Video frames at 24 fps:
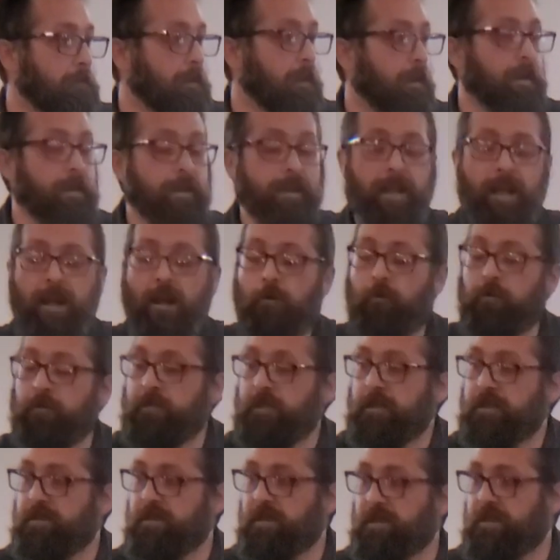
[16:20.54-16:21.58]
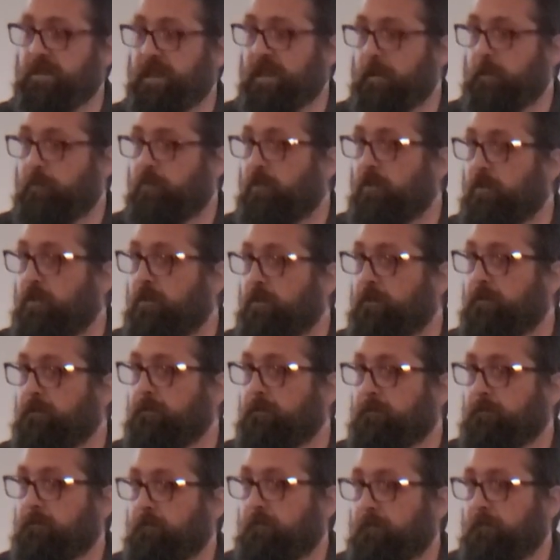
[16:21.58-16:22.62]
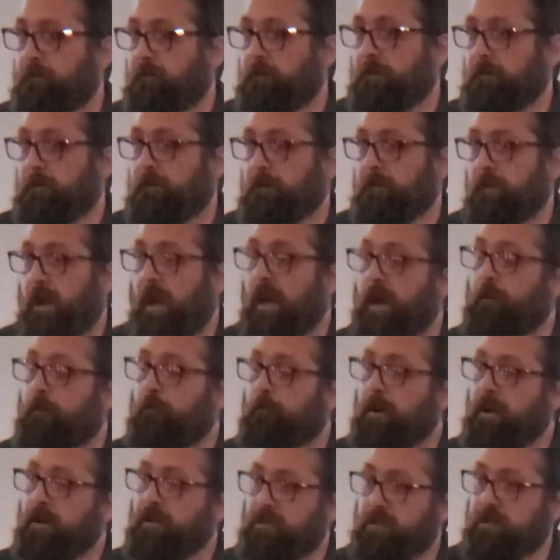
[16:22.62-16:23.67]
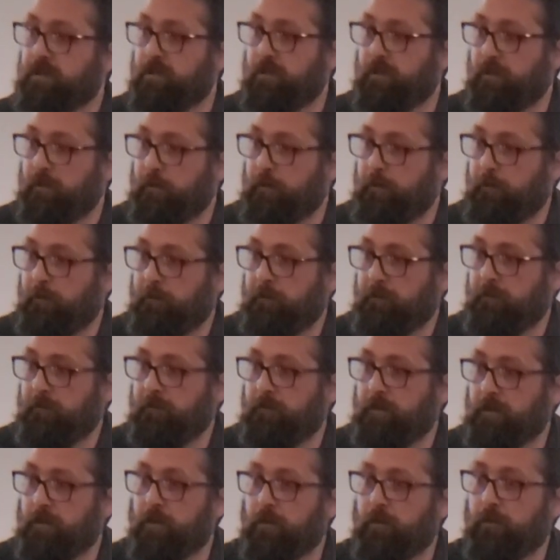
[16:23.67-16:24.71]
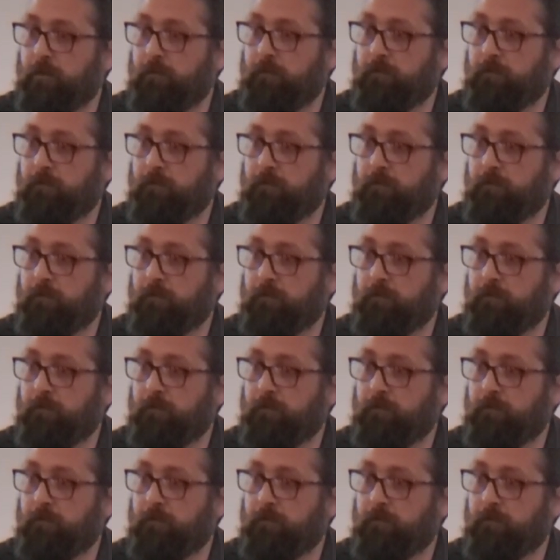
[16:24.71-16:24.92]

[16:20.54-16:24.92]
And now, in this example, I rescue you.